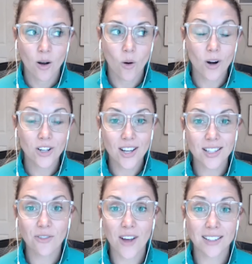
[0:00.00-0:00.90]
or just
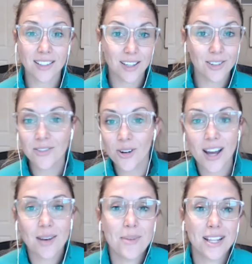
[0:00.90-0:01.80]
the fact that they don't even know how
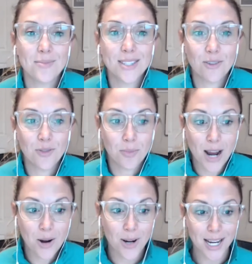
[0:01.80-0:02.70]
to make themselves a
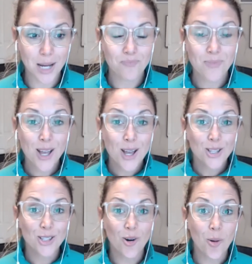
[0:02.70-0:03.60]
priority.
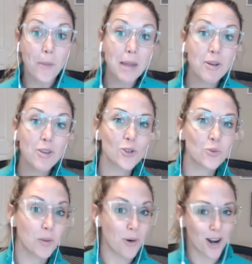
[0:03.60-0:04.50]
So maybe those
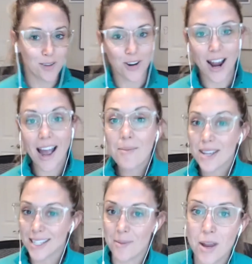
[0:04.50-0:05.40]
weren't part of your
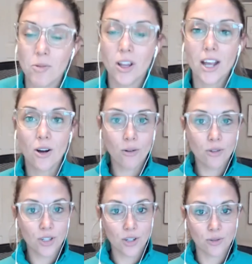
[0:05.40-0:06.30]
habits, and maybe you're like, oh,
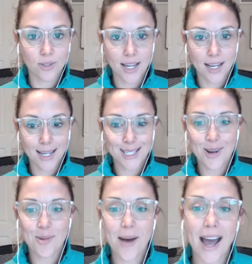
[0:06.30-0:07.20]
shoot, I need to
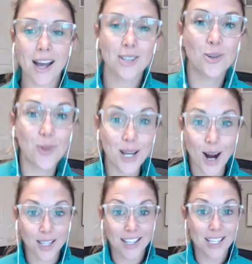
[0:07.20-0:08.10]
go back. So,
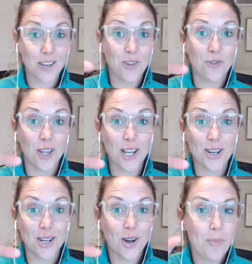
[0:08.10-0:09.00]
regardless, if you feel like you
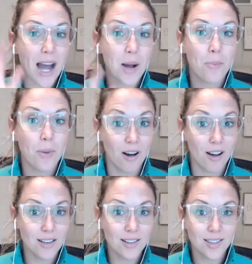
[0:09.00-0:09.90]
need to go back,
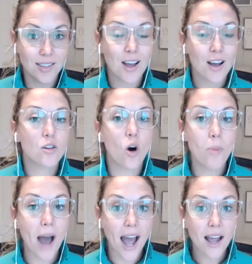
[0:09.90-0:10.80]
pause, go
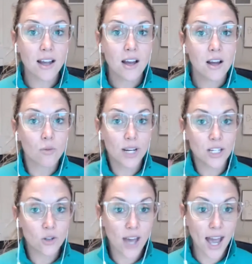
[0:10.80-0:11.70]
back,
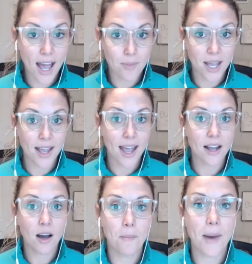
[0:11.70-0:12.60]
redo that habit, and
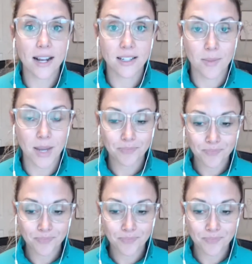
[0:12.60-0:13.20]
come back to me.